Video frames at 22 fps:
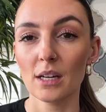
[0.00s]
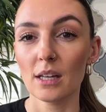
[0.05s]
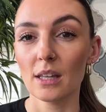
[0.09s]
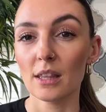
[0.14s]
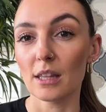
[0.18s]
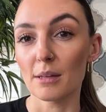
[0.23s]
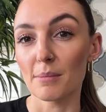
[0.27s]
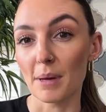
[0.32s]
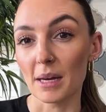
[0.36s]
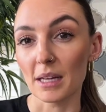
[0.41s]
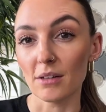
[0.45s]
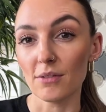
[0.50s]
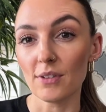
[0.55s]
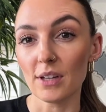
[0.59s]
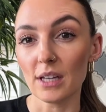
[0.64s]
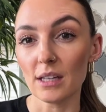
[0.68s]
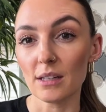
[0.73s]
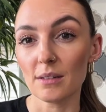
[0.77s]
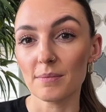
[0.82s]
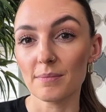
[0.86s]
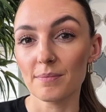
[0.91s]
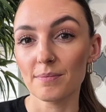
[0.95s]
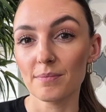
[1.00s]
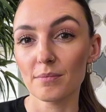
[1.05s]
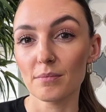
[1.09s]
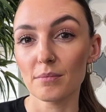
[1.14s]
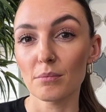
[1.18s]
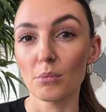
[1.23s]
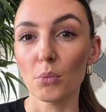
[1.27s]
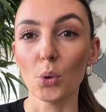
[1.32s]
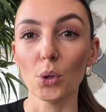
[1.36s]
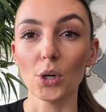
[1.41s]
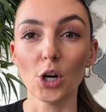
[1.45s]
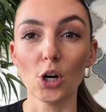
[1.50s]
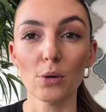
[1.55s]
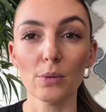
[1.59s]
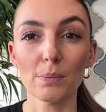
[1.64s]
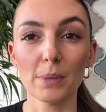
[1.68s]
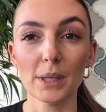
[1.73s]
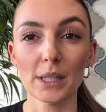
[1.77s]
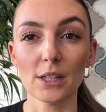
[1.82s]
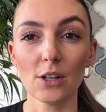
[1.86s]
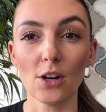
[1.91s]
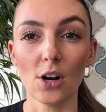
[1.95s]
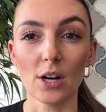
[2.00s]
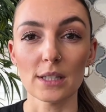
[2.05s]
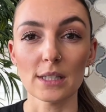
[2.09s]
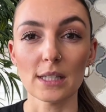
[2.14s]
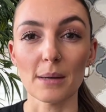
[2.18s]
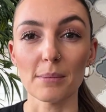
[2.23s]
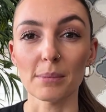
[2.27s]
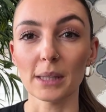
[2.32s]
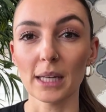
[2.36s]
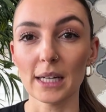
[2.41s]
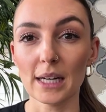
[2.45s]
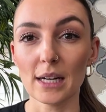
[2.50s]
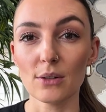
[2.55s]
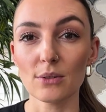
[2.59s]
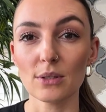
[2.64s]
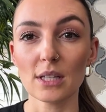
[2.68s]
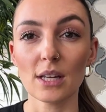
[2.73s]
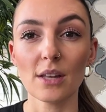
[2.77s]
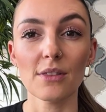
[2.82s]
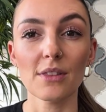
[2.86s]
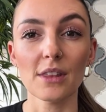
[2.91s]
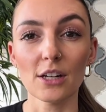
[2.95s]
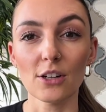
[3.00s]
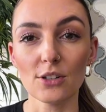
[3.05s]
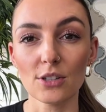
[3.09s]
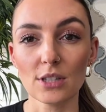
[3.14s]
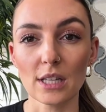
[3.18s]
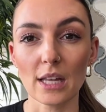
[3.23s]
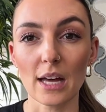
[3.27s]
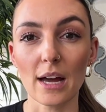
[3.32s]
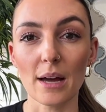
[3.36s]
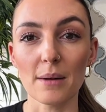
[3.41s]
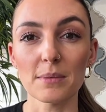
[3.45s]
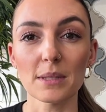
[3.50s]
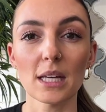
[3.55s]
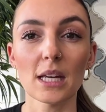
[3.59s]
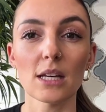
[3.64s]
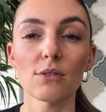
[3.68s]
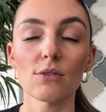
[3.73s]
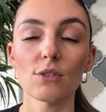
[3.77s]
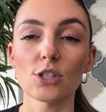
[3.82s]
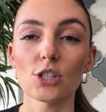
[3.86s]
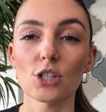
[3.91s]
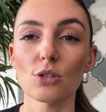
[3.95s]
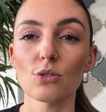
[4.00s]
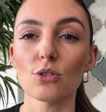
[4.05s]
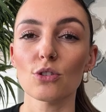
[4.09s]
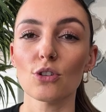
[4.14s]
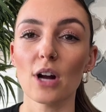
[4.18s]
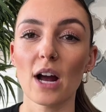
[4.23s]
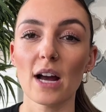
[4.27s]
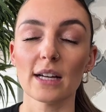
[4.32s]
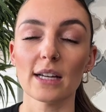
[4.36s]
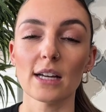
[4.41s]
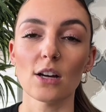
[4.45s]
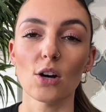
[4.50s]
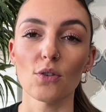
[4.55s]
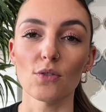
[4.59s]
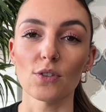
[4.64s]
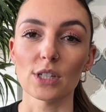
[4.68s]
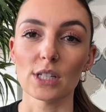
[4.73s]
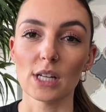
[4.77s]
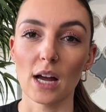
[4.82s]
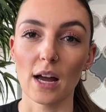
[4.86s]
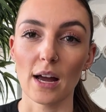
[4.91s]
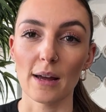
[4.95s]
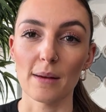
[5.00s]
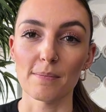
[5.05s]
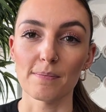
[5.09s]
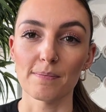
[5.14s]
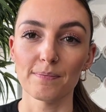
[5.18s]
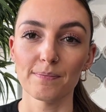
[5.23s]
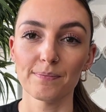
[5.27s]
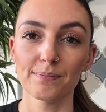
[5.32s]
The benefit? More open concept layouts, thinner slabs, and reduced cracking over time.